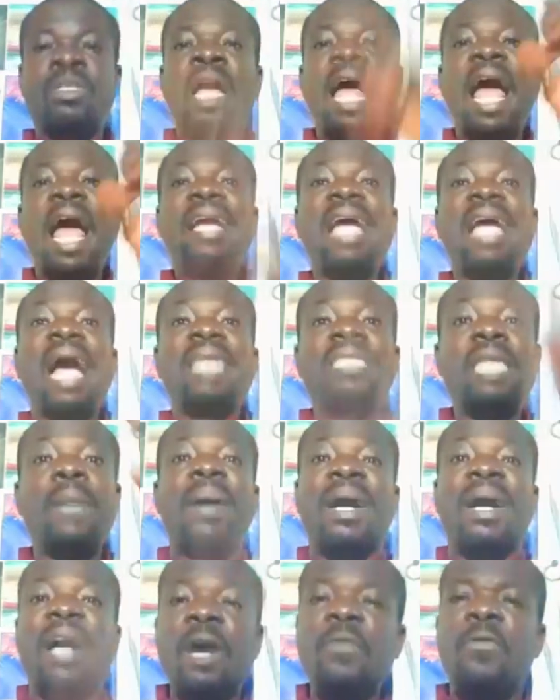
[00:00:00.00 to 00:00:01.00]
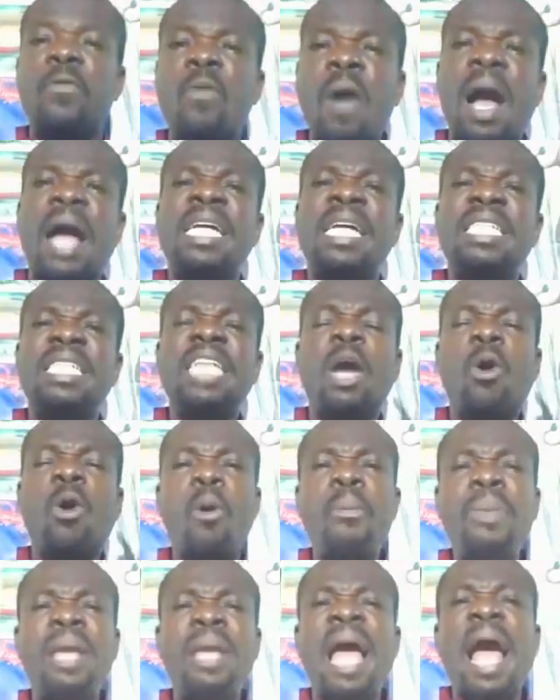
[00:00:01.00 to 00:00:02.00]
eye asempaka fo a ye wo
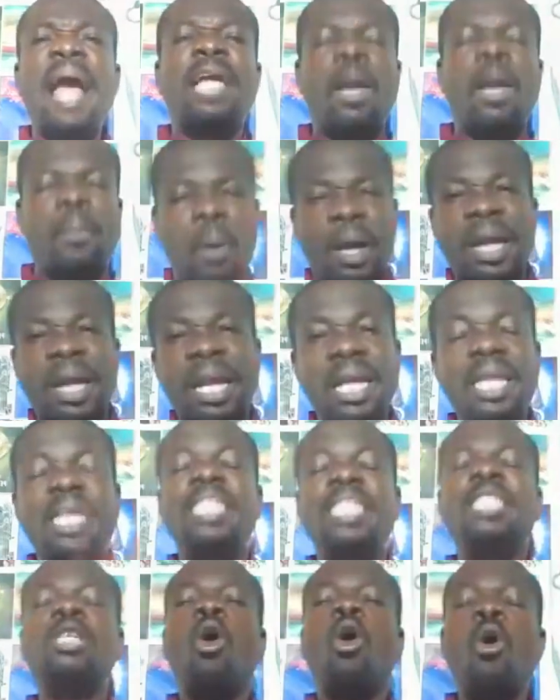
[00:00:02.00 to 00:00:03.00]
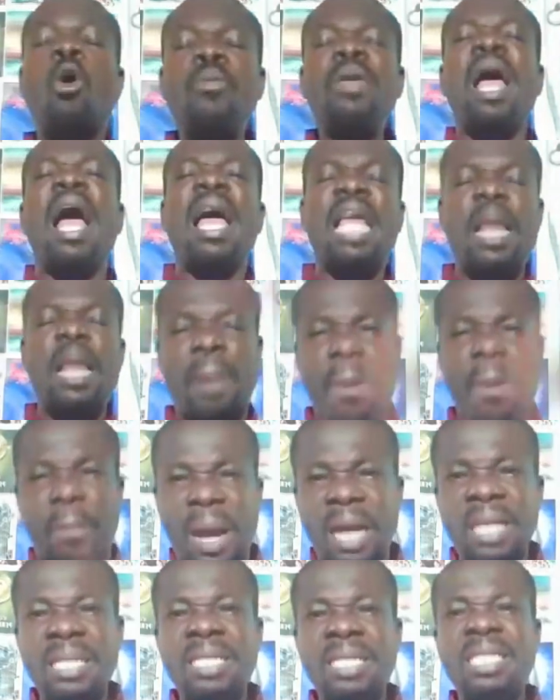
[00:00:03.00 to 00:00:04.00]
bi a eye bone ye wo bi a eye papa